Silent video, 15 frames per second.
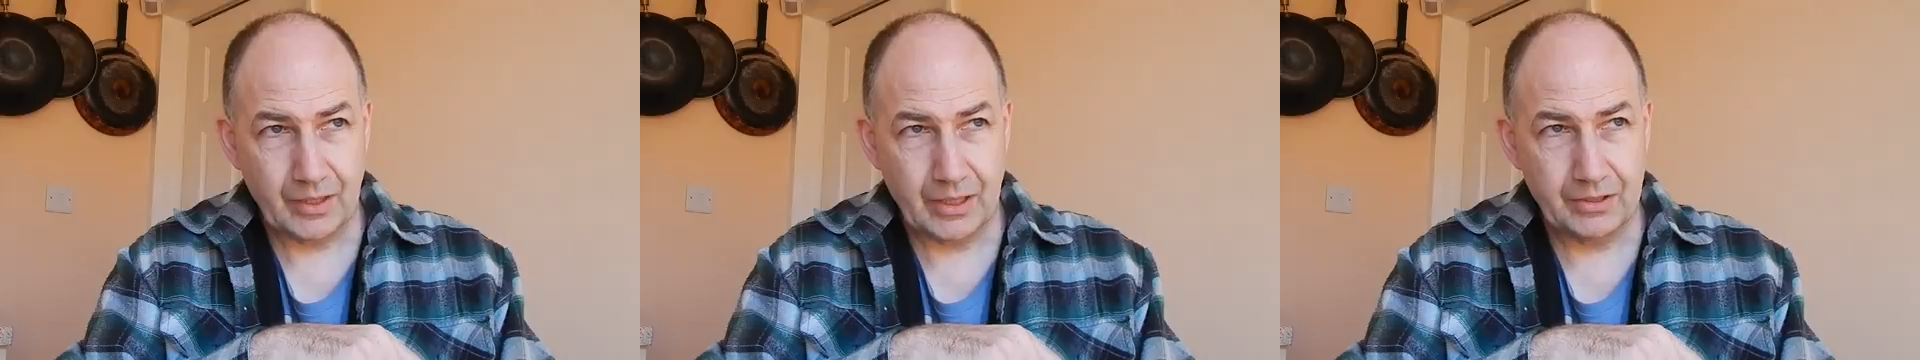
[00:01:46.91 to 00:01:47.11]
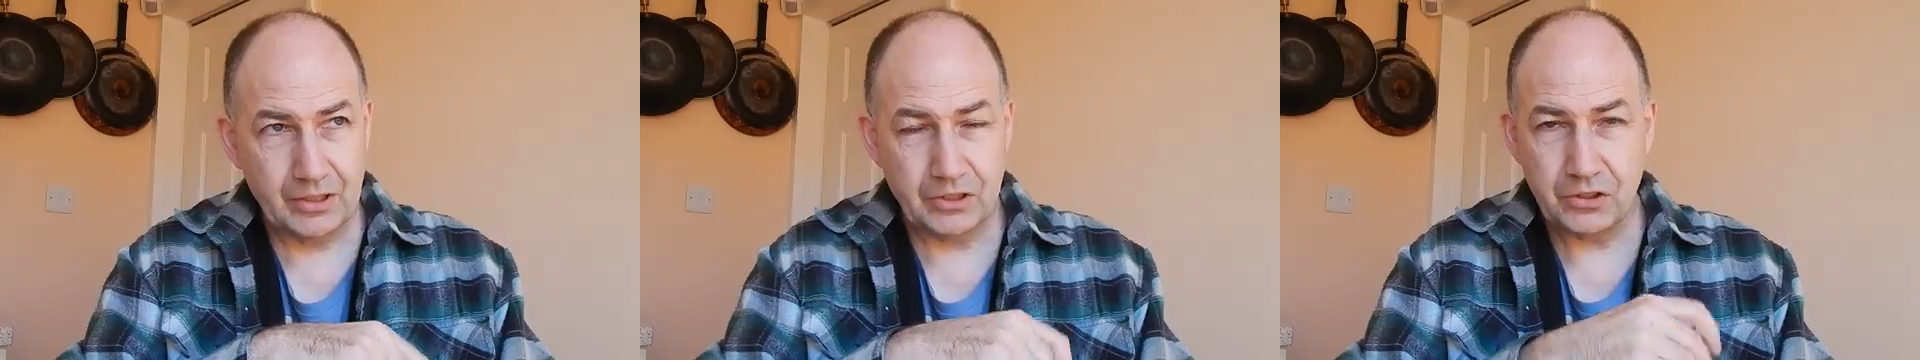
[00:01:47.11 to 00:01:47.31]

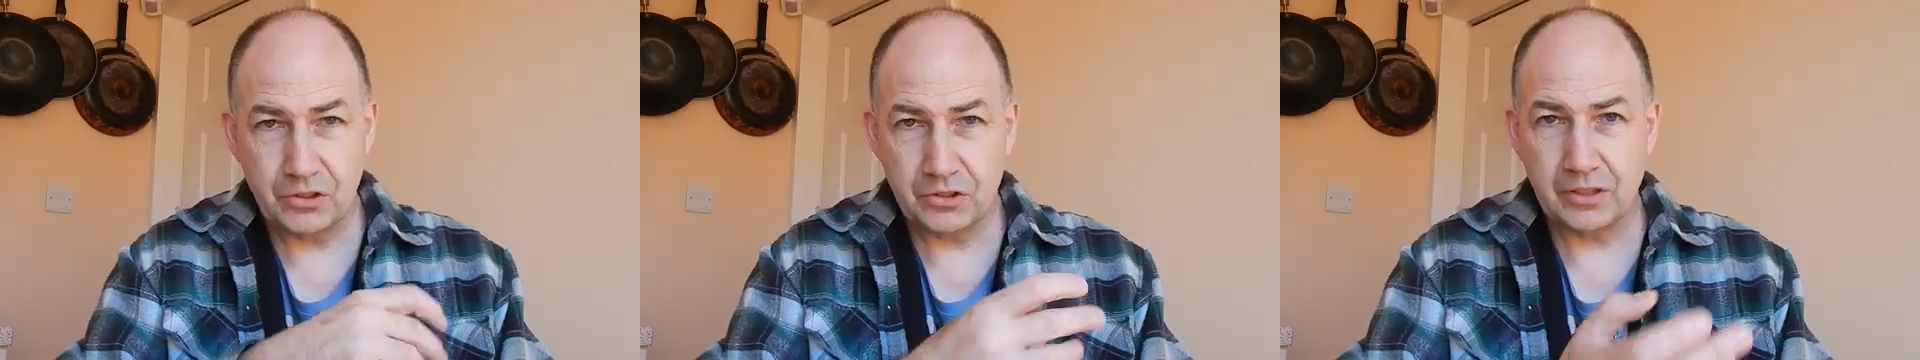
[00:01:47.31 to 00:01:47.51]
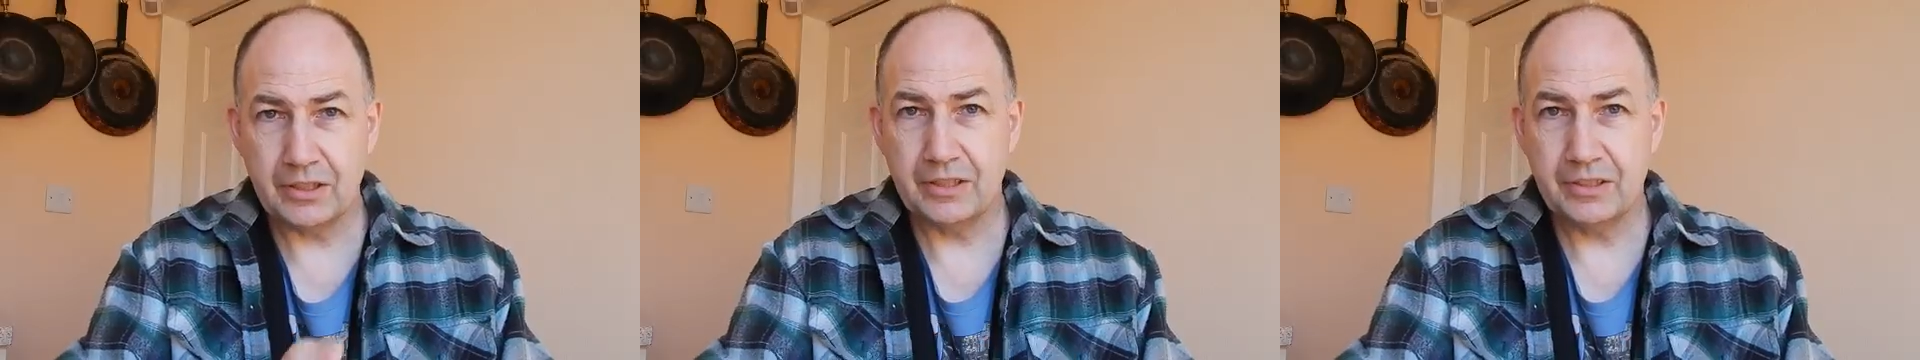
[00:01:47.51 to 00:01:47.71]
There's
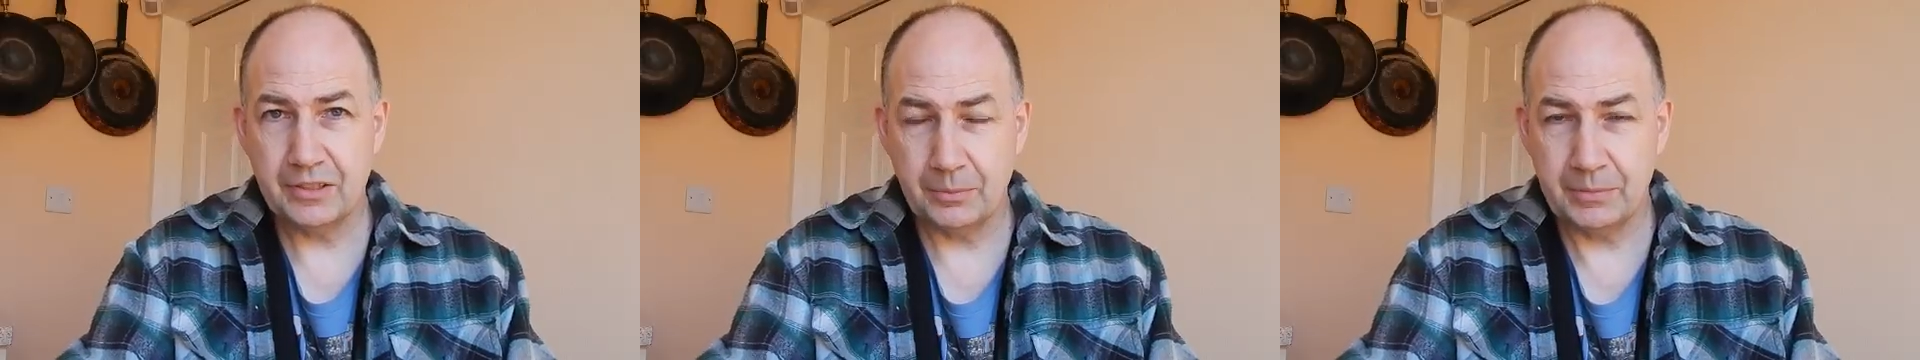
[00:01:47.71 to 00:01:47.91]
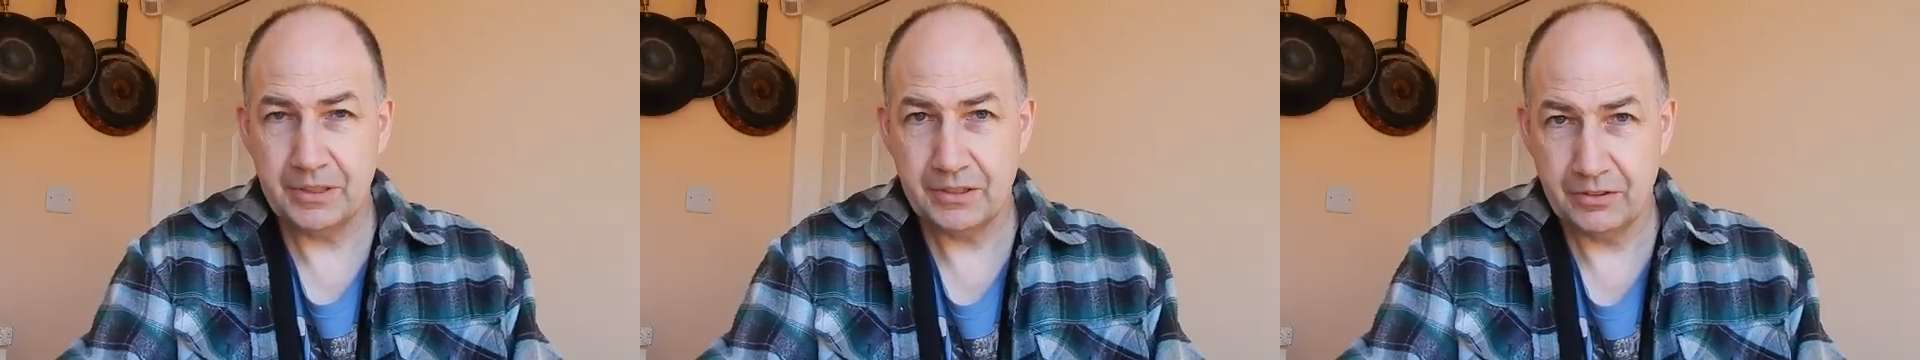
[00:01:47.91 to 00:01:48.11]
usually an
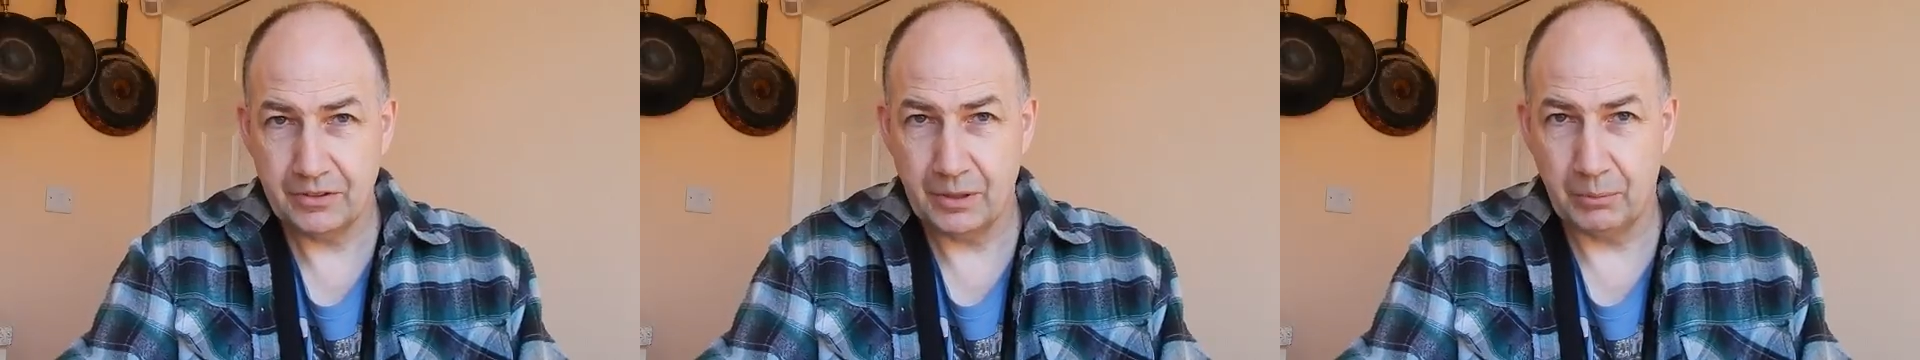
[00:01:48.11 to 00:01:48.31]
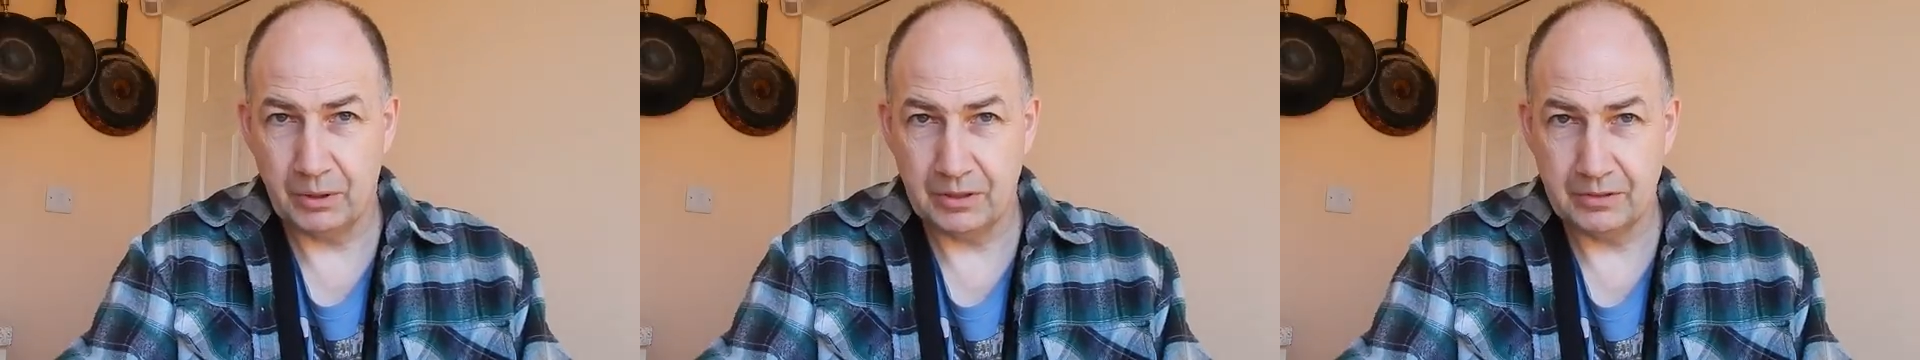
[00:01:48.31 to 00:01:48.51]

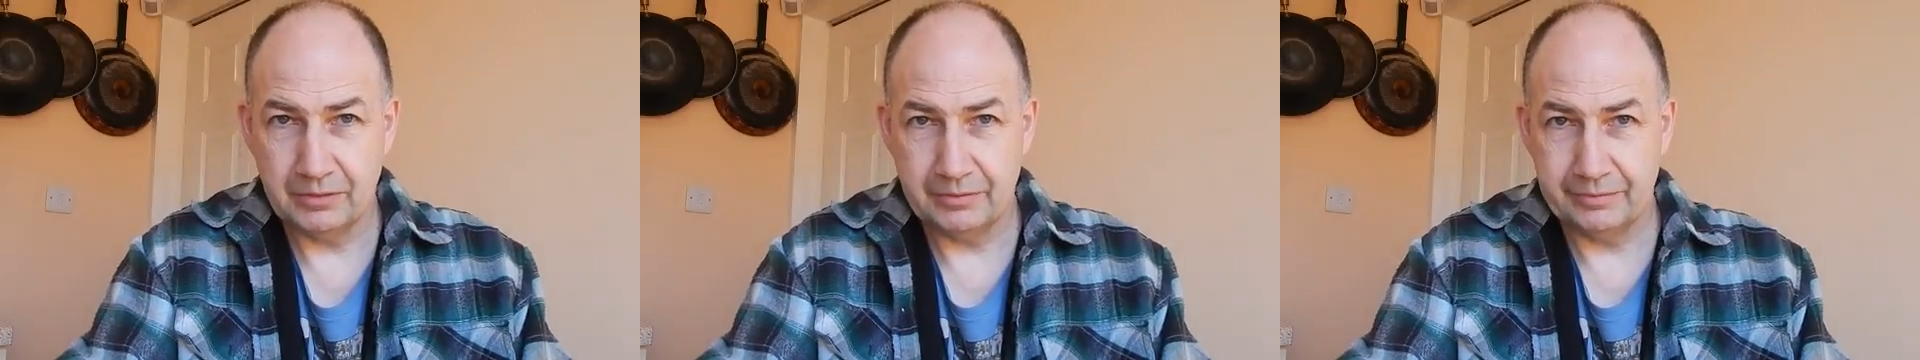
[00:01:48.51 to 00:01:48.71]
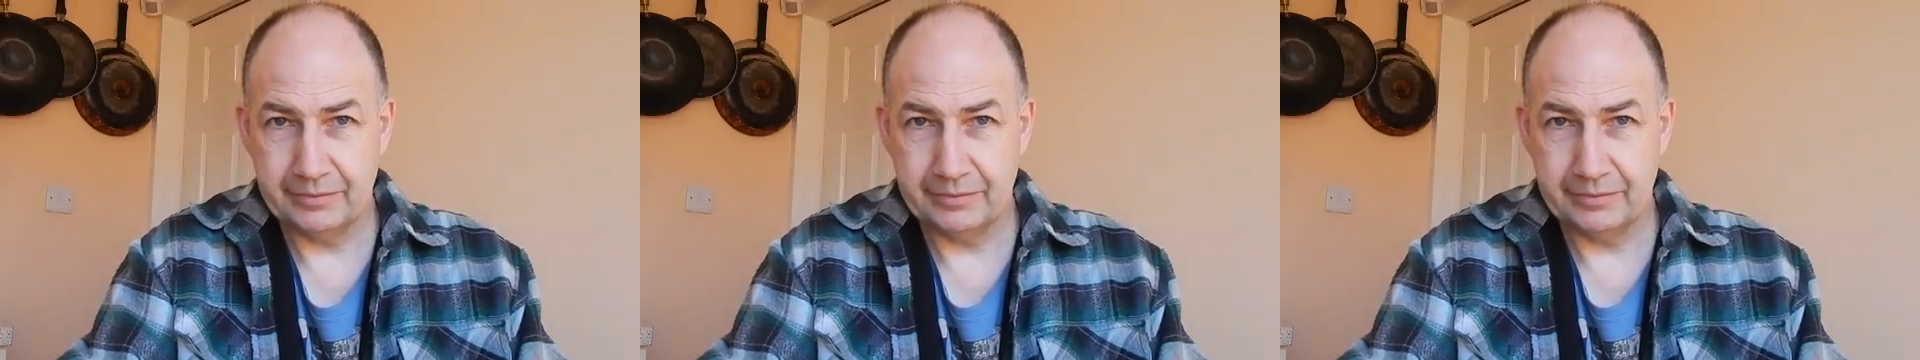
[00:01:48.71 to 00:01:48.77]
intermediary one,